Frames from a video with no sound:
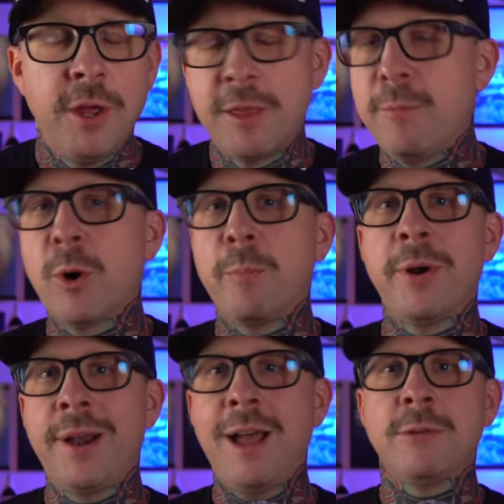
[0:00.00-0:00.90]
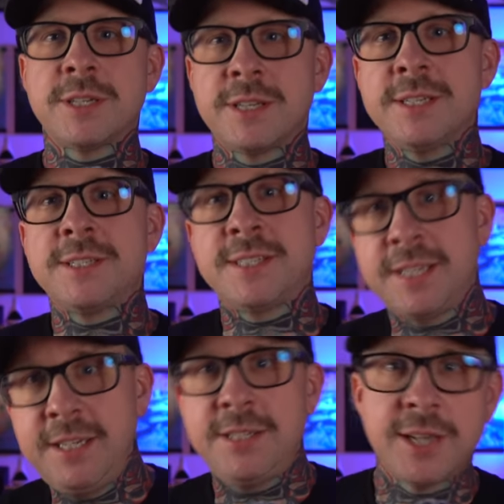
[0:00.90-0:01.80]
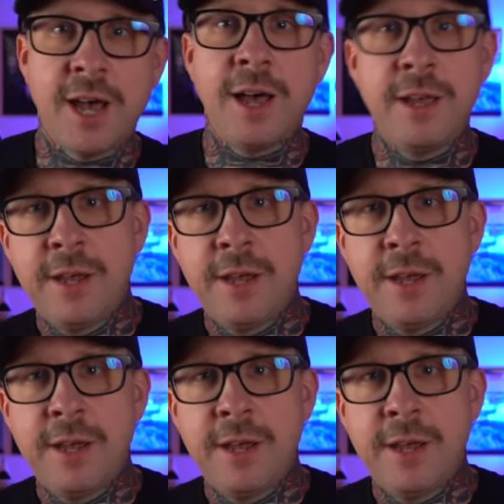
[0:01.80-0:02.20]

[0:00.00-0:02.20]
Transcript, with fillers: the more pronounced this seesaw